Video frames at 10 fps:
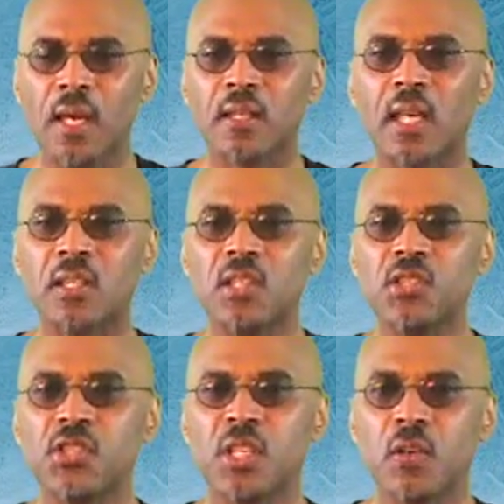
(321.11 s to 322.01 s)
that this
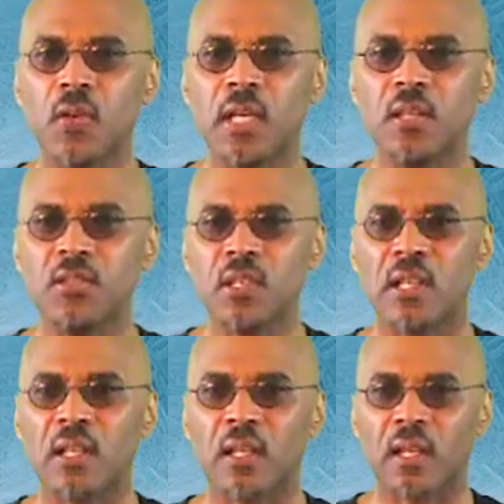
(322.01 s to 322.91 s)
series
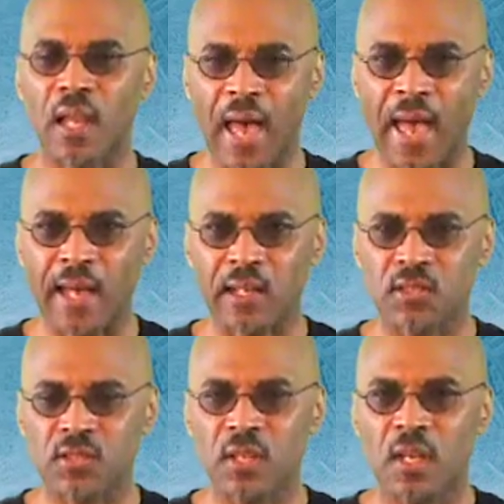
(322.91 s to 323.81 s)

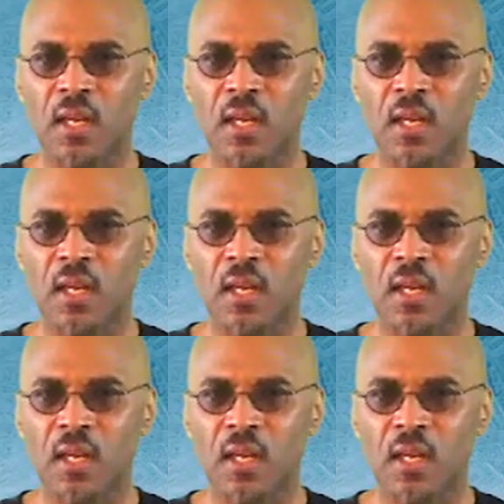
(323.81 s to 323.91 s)
lacks.